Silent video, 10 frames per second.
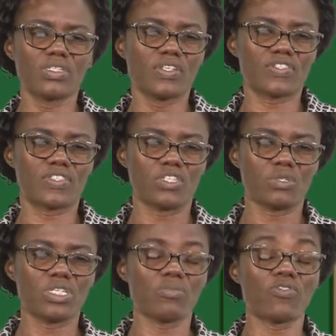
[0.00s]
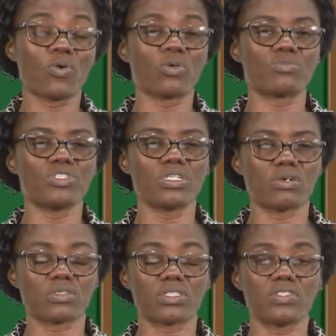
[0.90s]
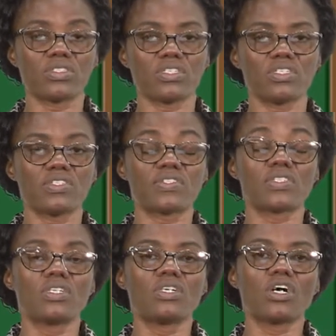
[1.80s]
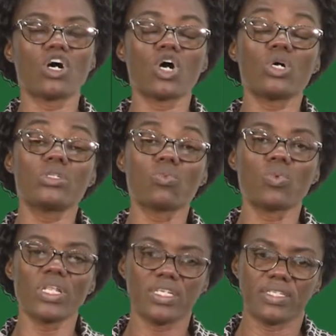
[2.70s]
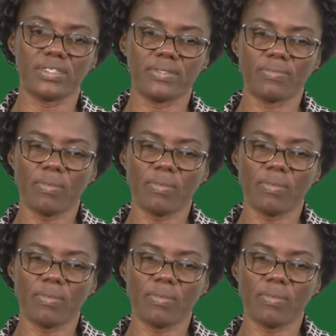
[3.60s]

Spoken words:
The synonym for reluctant is unwilling.